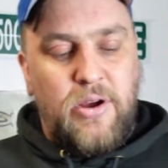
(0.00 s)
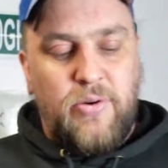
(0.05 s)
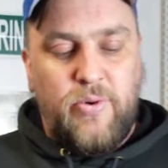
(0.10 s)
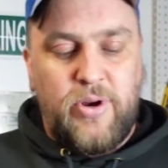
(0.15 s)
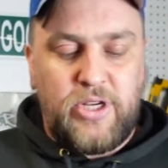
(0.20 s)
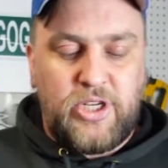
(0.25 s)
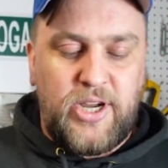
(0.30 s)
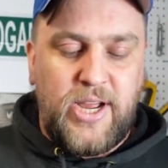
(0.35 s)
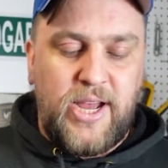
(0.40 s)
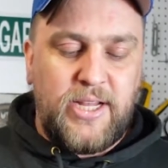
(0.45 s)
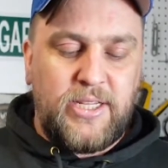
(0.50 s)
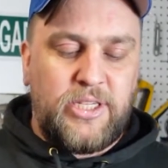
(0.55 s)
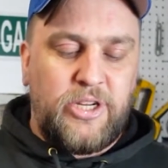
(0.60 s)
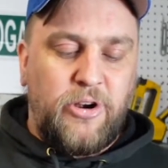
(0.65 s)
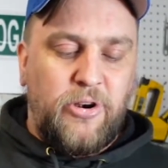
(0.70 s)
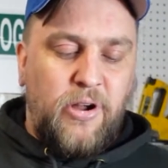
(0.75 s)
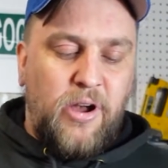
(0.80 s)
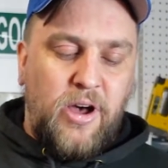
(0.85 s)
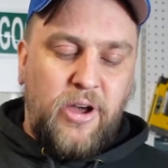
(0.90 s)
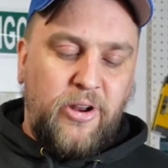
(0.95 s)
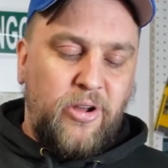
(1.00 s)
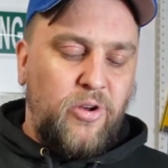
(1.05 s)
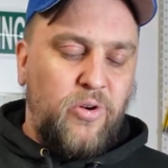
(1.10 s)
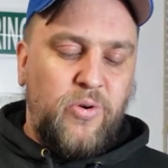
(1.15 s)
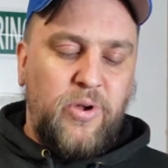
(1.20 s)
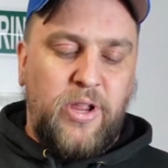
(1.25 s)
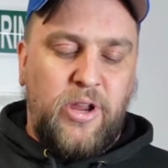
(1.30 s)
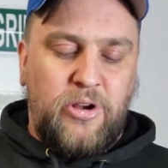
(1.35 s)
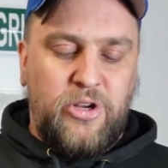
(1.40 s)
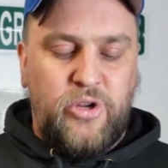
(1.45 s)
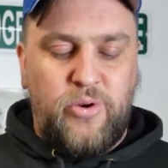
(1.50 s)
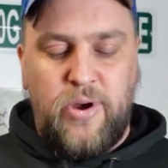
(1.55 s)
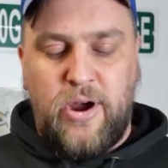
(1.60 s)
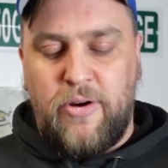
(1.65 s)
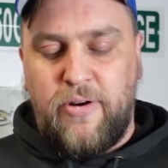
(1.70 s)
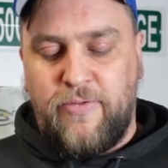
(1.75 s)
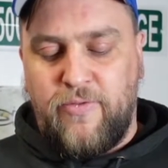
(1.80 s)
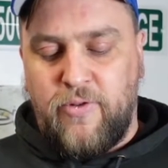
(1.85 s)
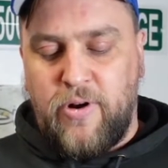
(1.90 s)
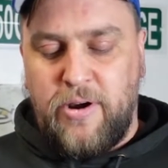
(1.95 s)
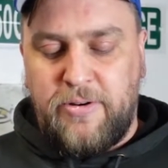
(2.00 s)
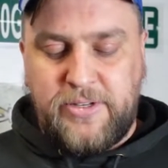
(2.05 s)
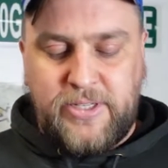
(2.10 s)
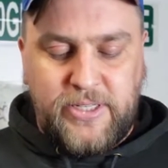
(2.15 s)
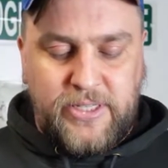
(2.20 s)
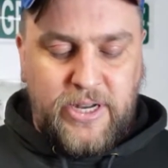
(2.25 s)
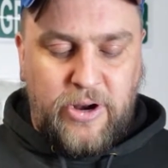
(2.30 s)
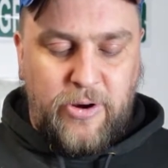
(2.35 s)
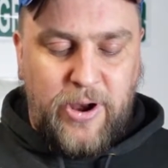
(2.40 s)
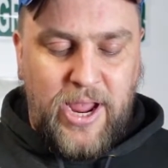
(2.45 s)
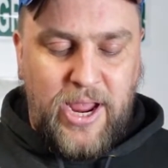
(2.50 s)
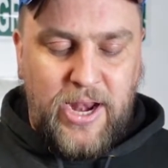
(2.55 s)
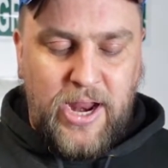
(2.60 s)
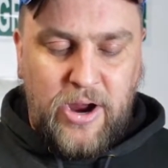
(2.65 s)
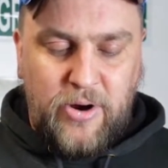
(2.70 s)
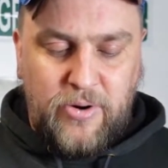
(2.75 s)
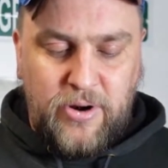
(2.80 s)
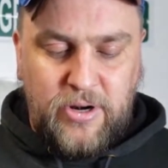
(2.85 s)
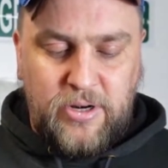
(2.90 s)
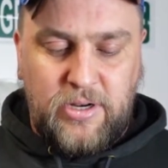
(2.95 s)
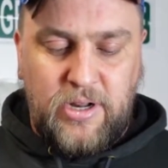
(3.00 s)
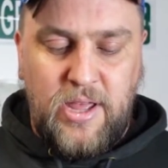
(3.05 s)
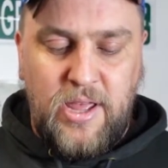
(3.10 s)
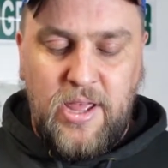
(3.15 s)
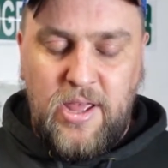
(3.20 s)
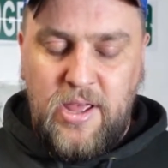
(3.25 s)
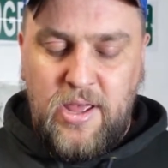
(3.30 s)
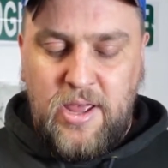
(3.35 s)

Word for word: which has your auto and your two hour, four hour, six hour, eight hour,